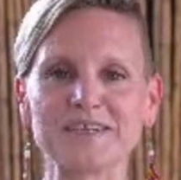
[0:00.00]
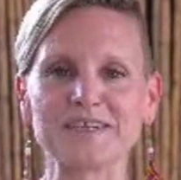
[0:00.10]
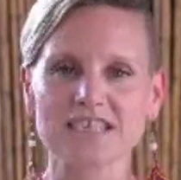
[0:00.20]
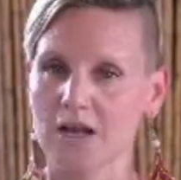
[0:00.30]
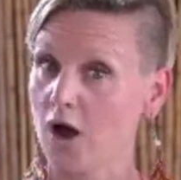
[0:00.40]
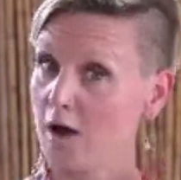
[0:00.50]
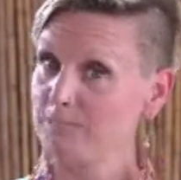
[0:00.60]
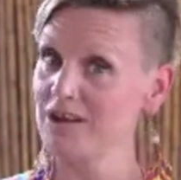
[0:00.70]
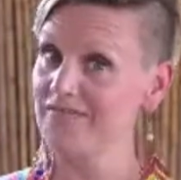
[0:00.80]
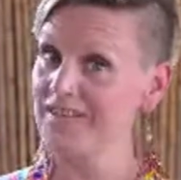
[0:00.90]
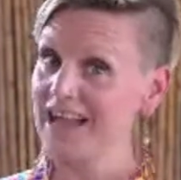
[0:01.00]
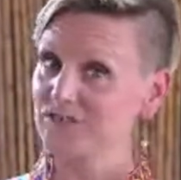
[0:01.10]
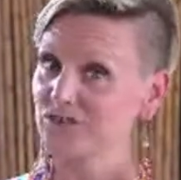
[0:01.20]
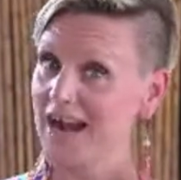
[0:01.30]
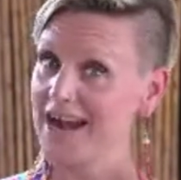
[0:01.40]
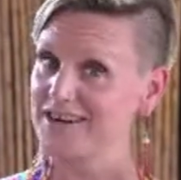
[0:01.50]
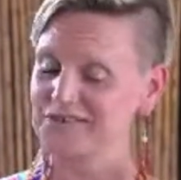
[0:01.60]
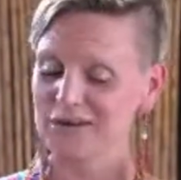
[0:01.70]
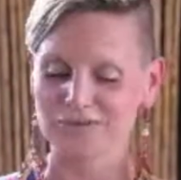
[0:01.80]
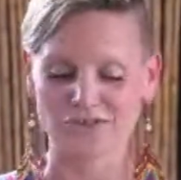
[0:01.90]
antioxidants, and I hopped on
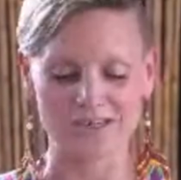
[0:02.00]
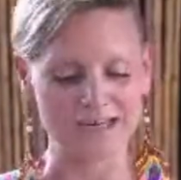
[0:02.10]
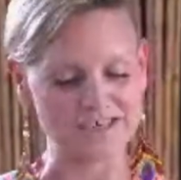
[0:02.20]
that train,